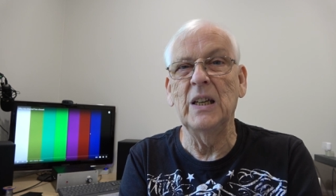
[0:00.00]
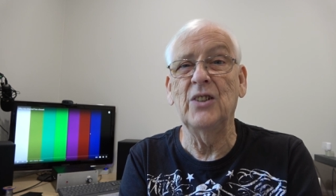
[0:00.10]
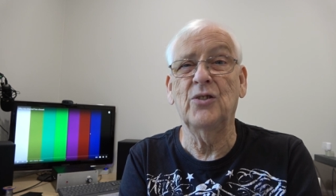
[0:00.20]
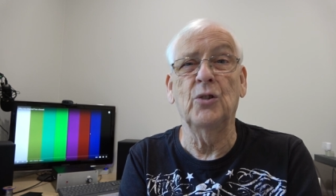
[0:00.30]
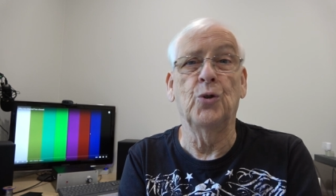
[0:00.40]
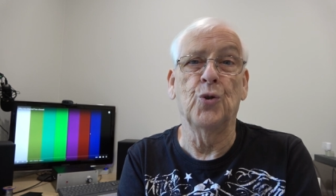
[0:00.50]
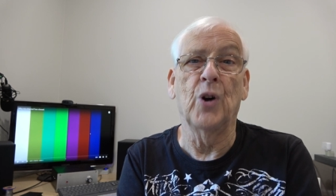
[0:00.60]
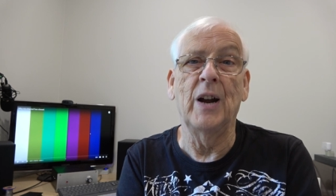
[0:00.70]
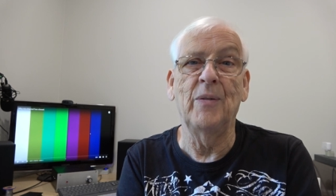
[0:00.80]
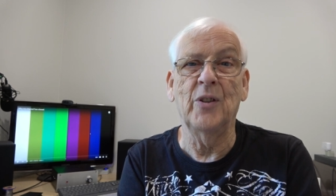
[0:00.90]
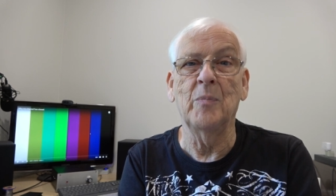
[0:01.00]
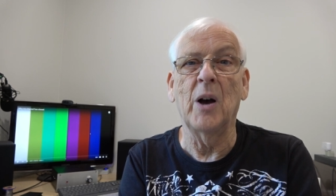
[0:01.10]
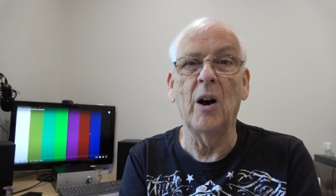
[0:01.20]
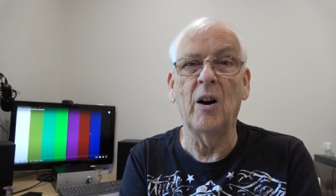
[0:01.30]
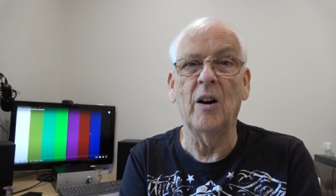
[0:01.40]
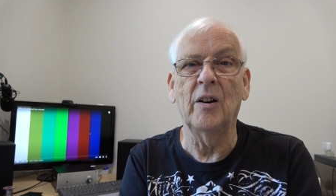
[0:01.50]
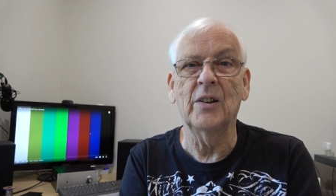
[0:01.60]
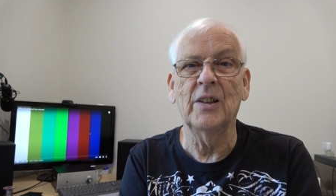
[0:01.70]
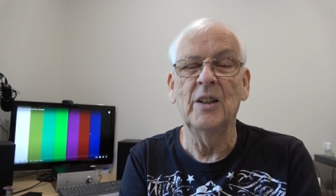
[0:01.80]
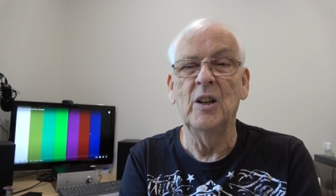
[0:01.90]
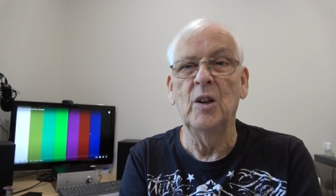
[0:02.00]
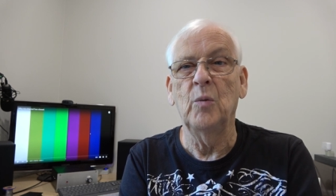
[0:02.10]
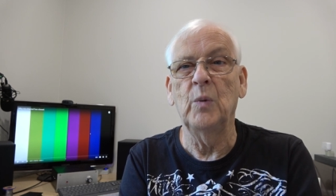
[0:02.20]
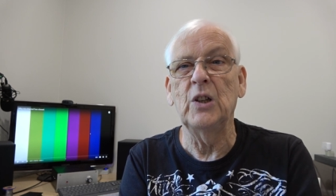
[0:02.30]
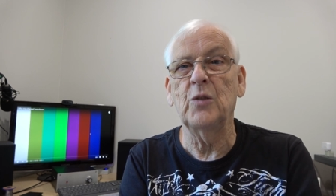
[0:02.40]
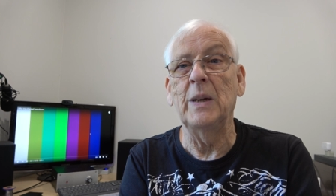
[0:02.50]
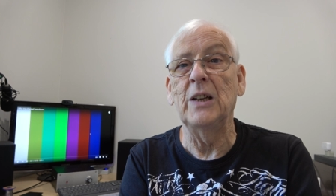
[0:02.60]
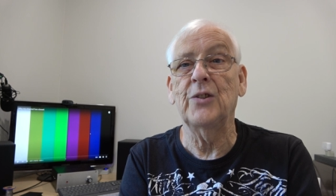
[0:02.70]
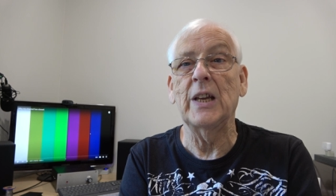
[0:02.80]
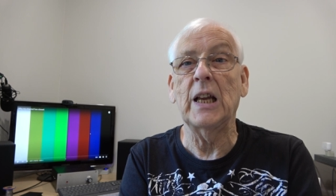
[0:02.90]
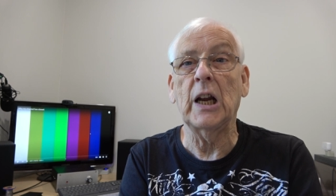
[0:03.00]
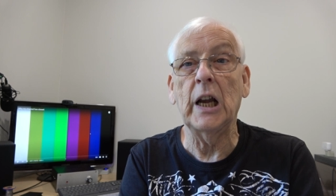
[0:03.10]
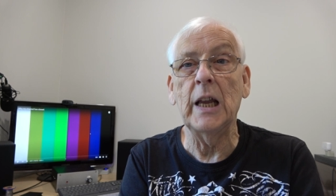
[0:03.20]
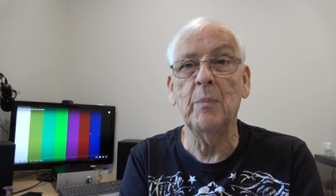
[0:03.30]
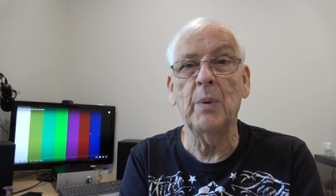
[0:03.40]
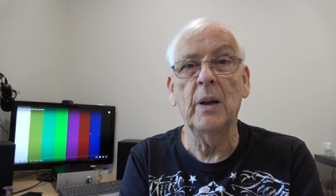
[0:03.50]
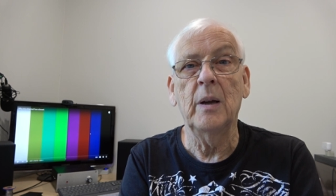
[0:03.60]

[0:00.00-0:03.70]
is to drive them hard which means they clip